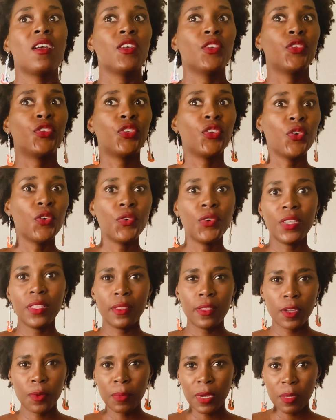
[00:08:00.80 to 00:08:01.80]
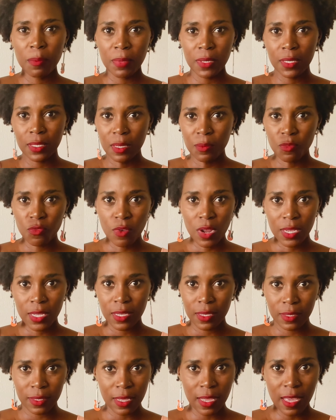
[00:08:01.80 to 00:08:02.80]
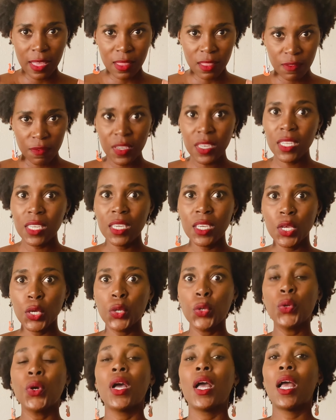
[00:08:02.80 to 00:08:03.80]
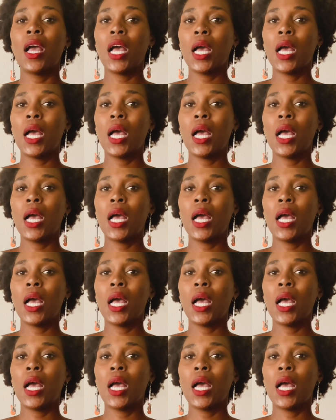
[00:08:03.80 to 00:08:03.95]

So there might be some ruckus in the video.